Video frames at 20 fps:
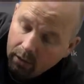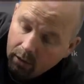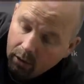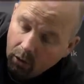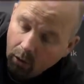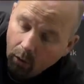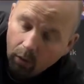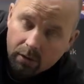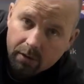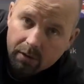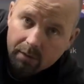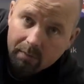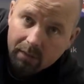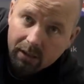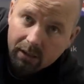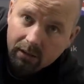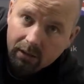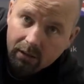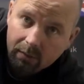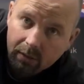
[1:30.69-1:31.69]
coarse,
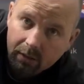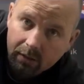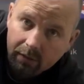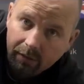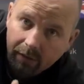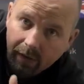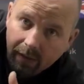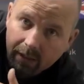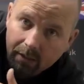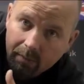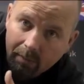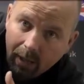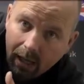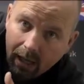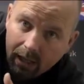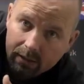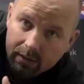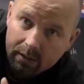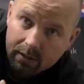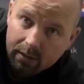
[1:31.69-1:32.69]
medium and fine
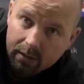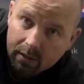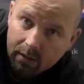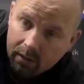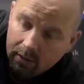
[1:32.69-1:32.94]
pads.